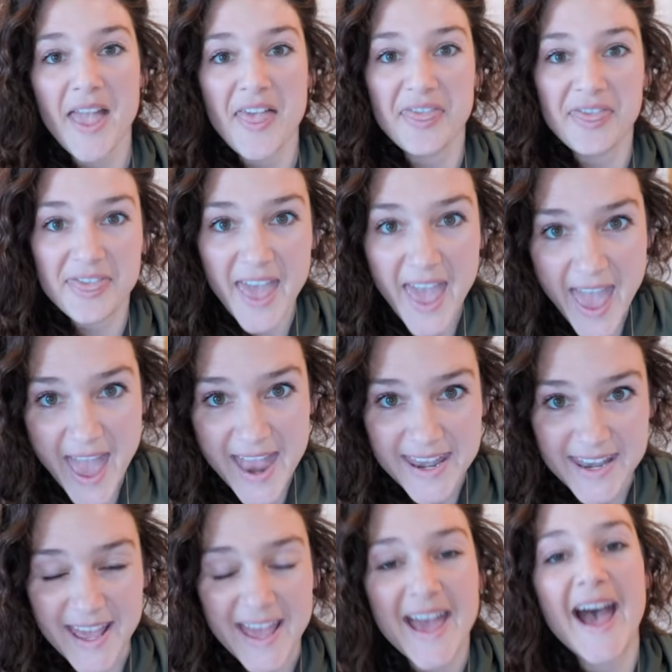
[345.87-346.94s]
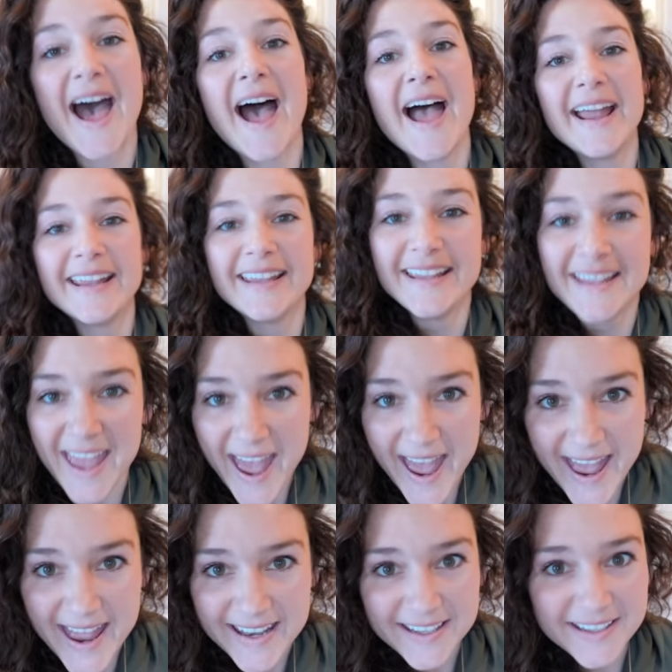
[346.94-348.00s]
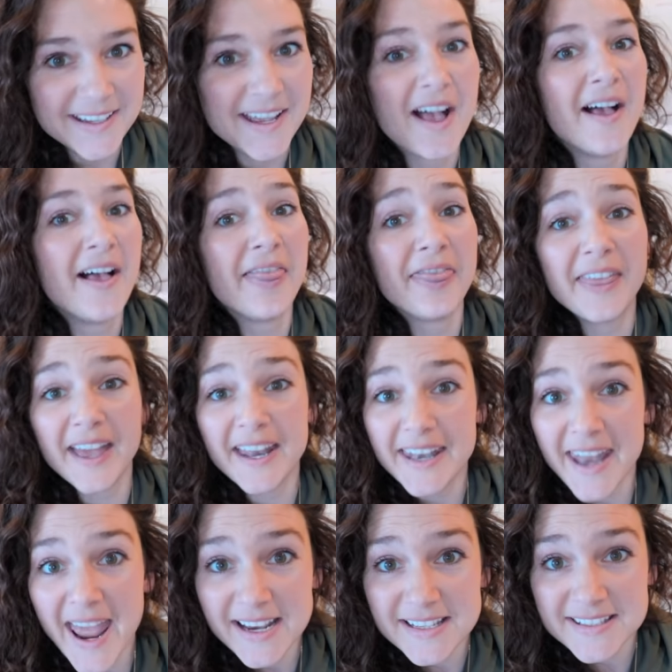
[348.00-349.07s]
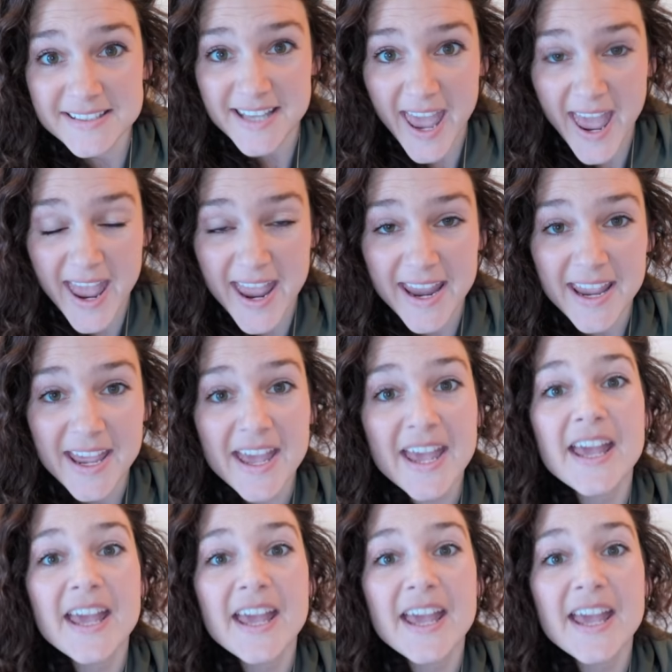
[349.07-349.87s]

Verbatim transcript: Then again, the next day,